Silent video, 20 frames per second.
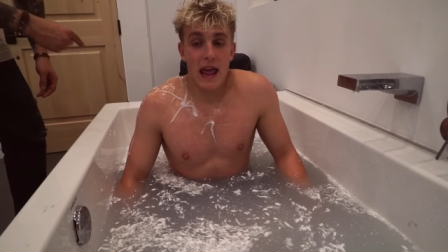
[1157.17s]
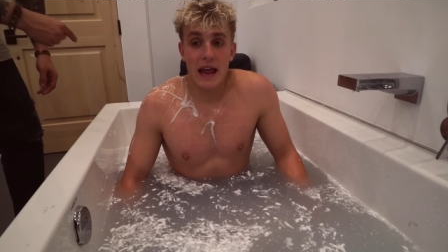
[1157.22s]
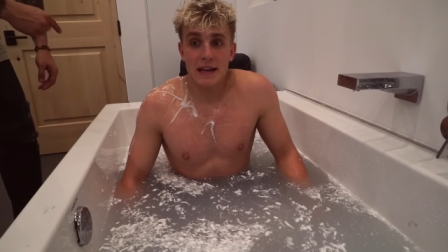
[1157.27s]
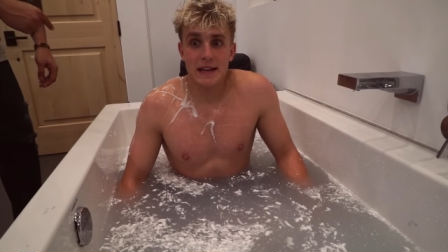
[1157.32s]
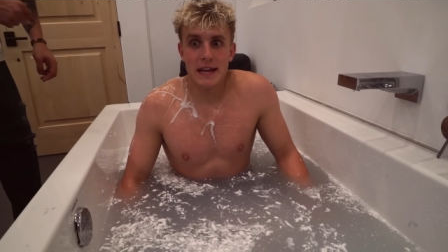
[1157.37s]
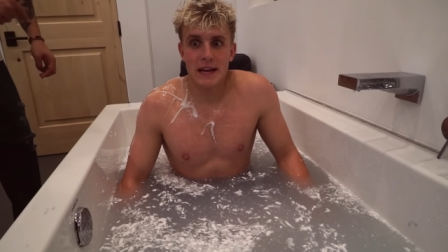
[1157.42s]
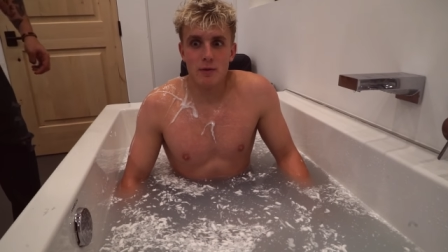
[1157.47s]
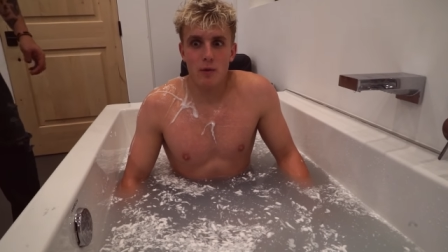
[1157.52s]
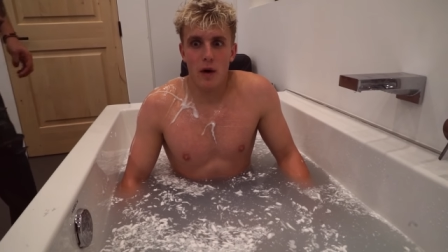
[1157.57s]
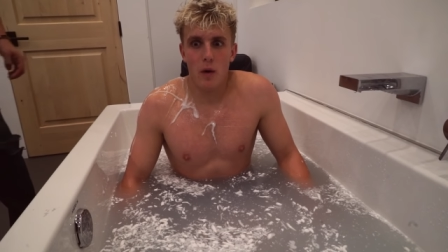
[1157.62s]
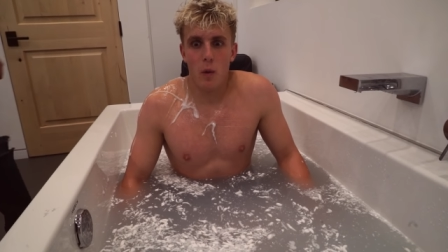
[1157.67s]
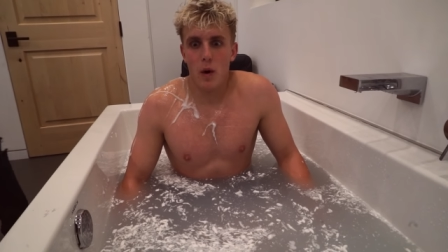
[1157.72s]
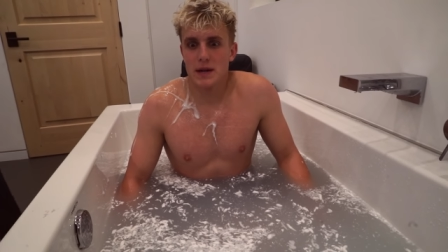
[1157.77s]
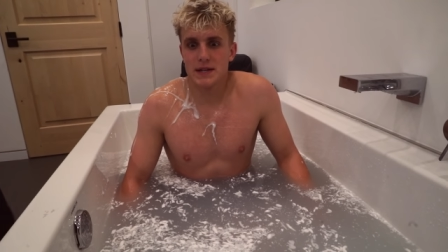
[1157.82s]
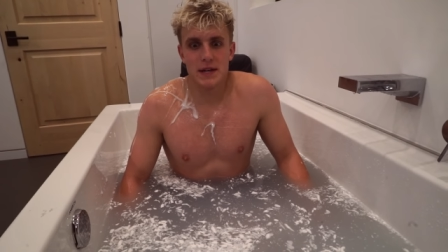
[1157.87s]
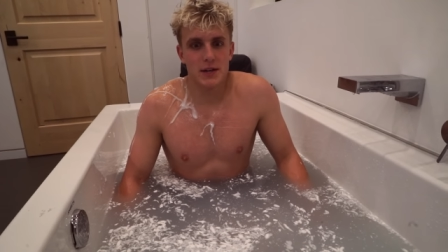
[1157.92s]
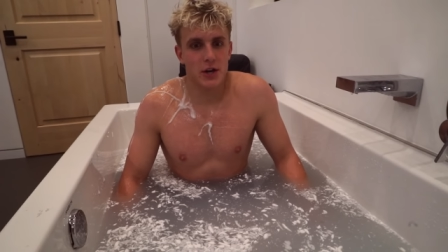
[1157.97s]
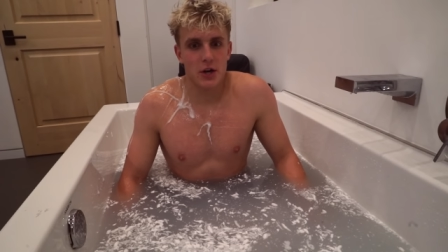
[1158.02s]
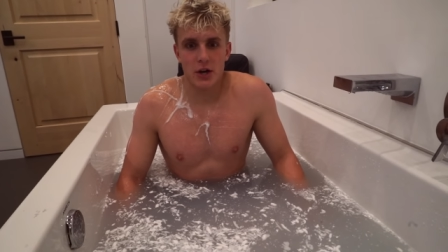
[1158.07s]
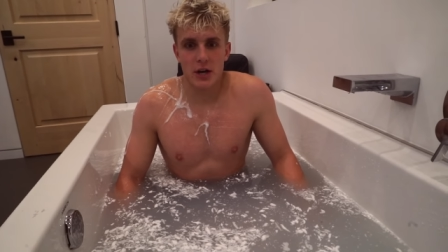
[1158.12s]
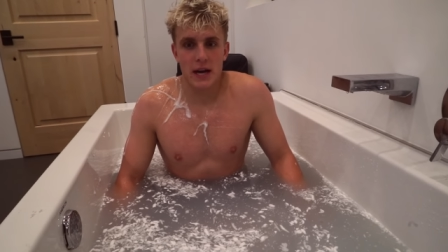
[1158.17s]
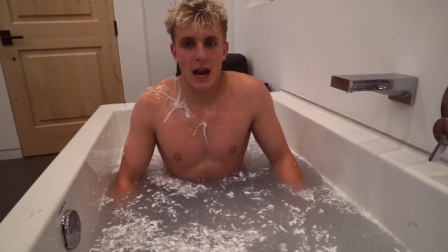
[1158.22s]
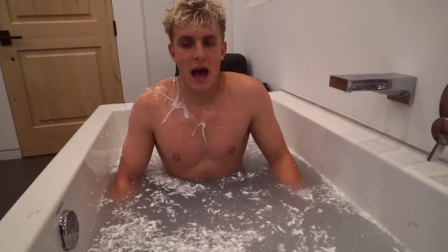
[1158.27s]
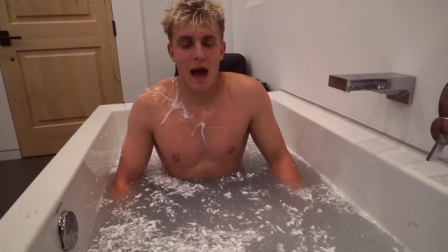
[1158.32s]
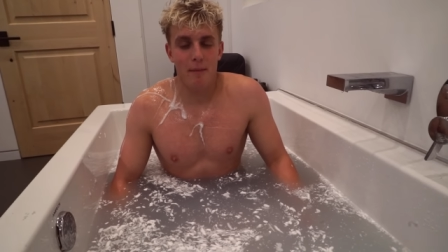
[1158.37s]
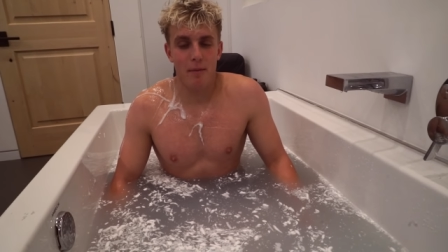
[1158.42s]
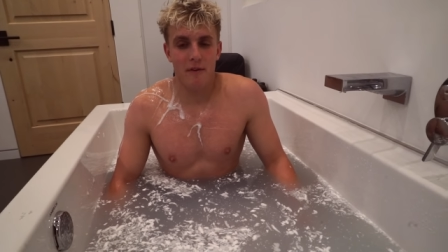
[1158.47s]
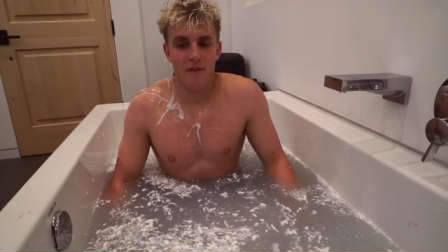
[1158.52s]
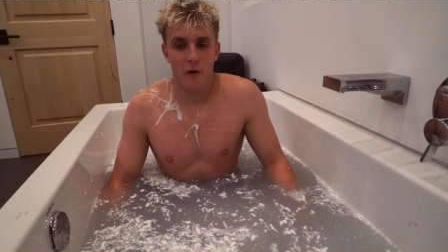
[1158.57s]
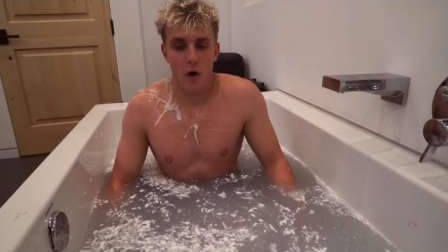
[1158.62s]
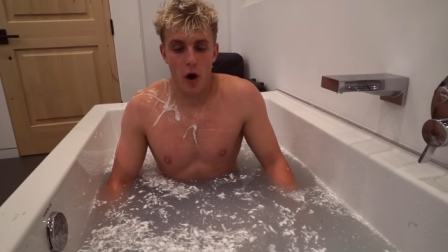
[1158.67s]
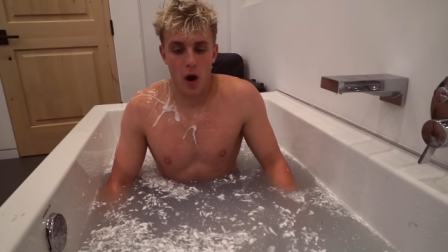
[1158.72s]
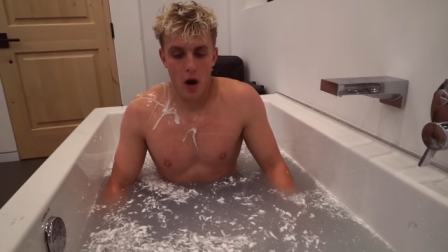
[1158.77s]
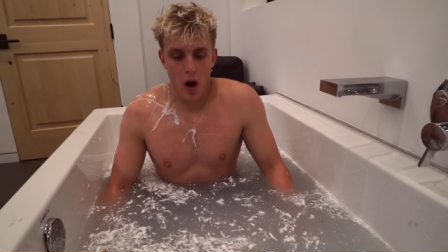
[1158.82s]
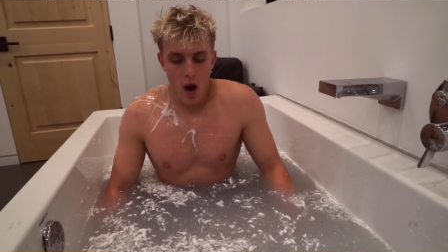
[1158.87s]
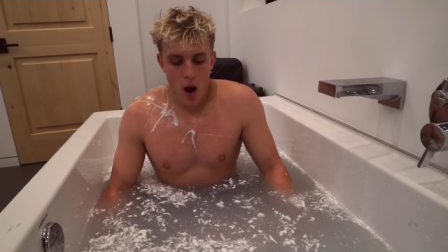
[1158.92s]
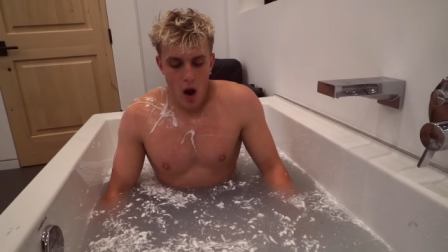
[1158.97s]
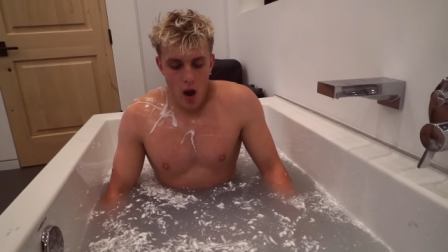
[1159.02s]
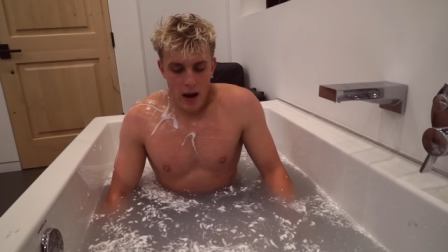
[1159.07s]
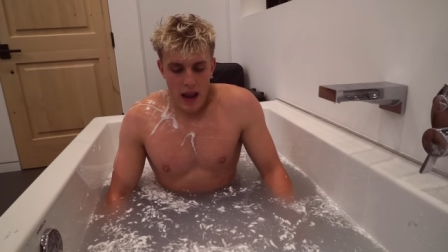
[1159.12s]
It didn't, it wasn't turning hot before.
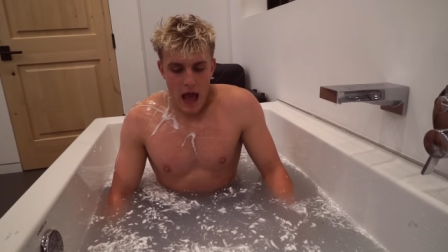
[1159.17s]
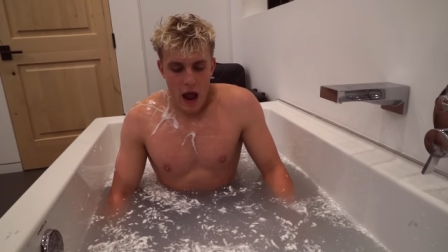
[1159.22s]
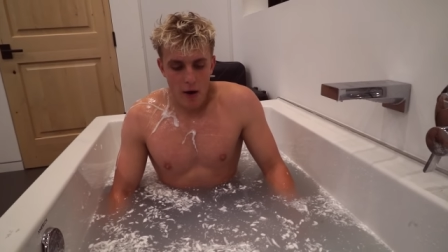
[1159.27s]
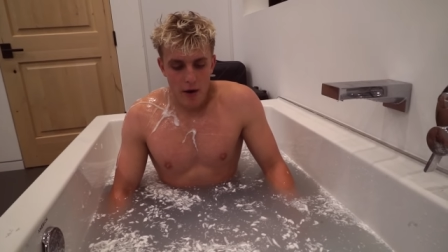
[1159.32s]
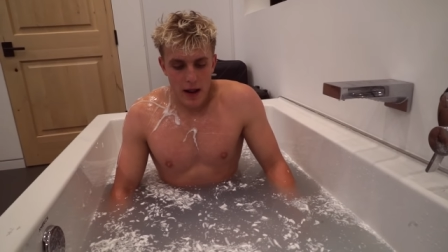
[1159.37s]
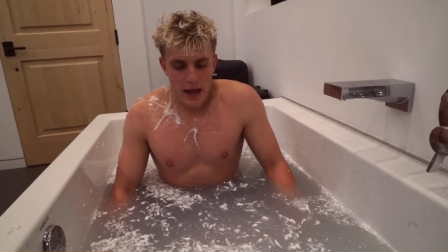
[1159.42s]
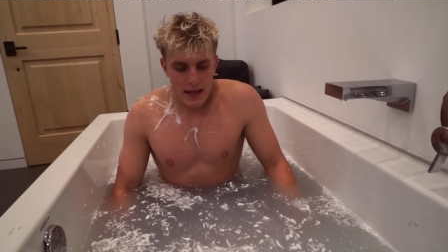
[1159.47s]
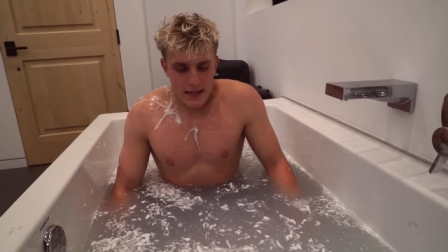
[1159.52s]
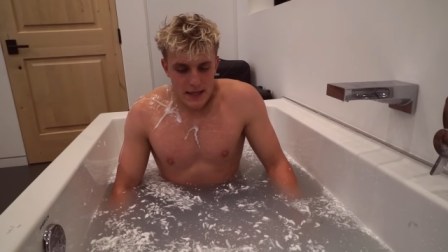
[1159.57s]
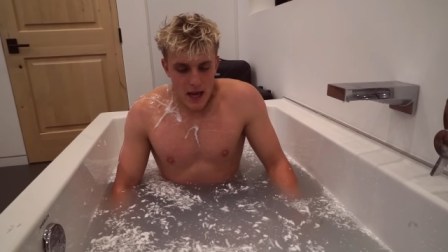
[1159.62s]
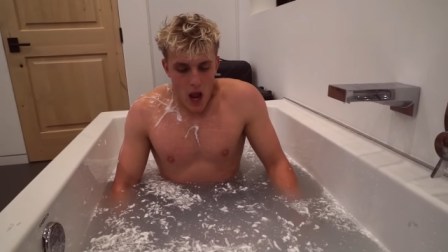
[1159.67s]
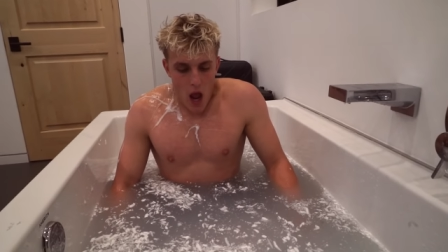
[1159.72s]
Now it